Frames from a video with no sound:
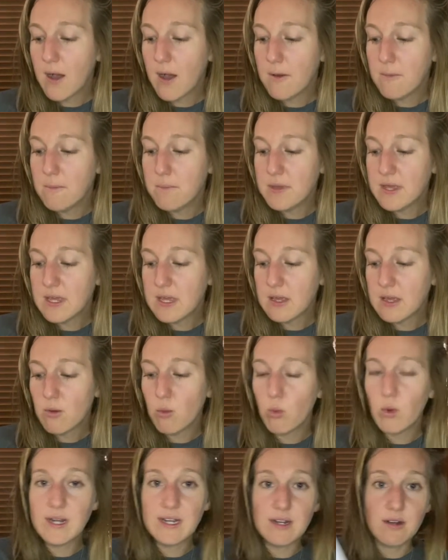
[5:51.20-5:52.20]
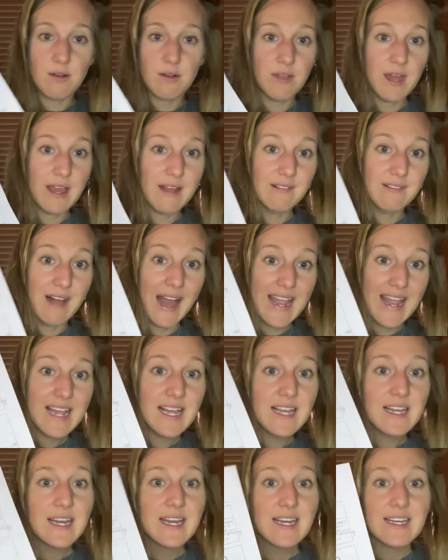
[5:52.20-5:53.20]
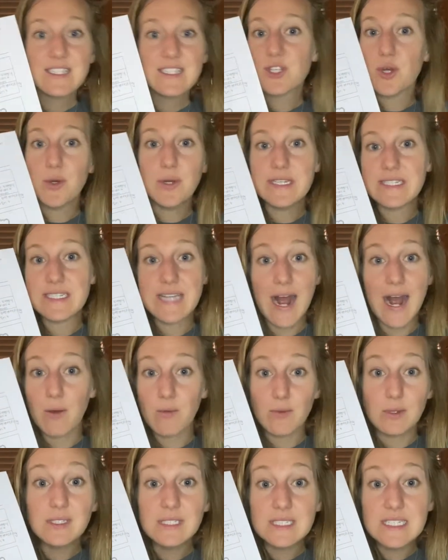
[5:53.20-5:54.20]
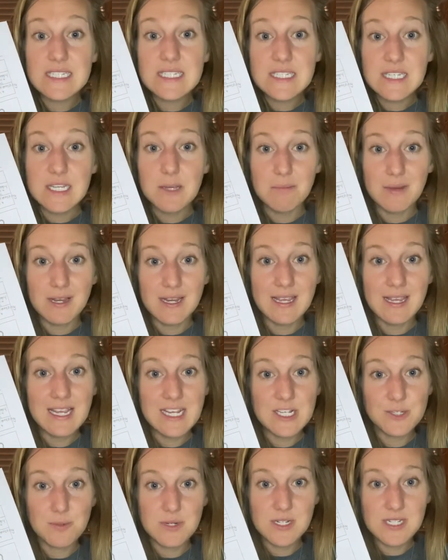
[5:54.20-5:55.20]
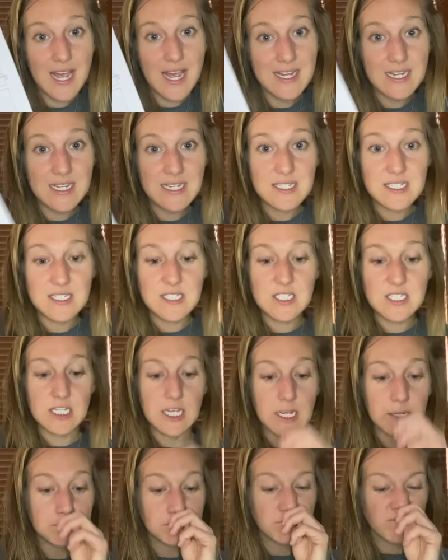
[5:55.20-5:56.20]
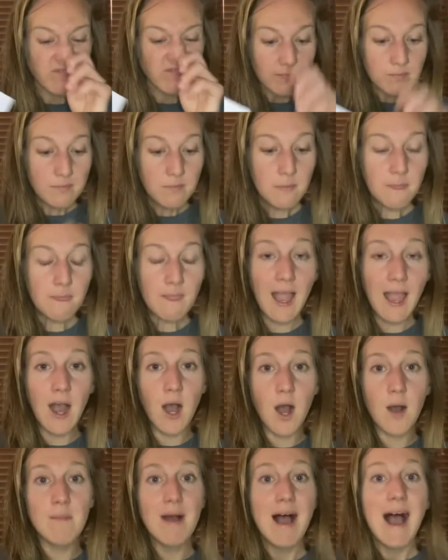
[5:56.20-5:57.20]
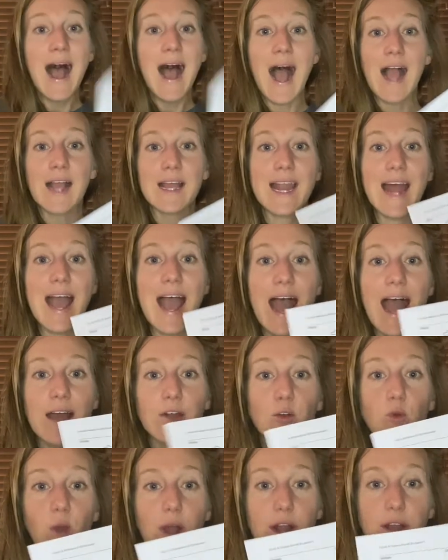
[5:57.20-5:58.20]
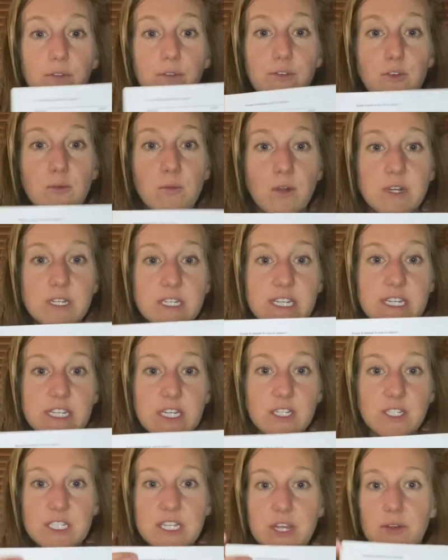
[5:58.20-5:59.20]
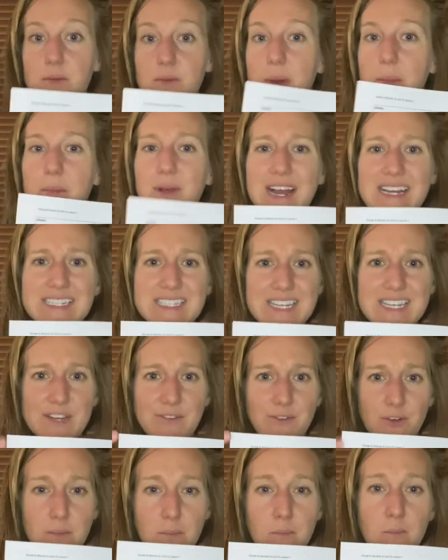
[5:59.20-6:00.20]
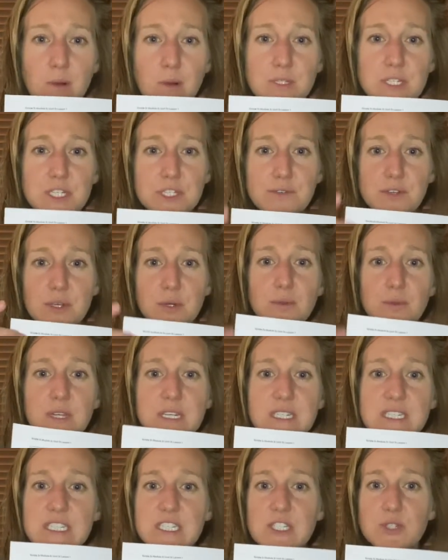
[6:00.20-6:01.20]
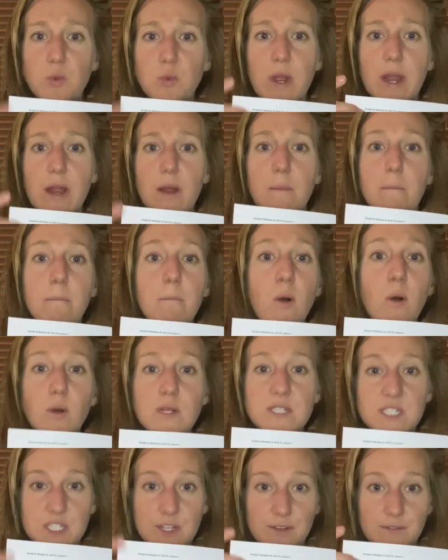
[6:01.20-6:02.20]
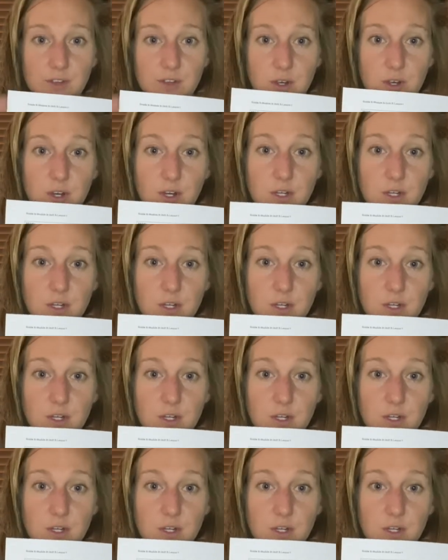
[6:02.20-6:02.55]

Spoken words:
be what are they like? So he's not really sleeping, he's pretending to sleep. I'm going to add quite a few more details here. Remember I said for most of you, this is where most of your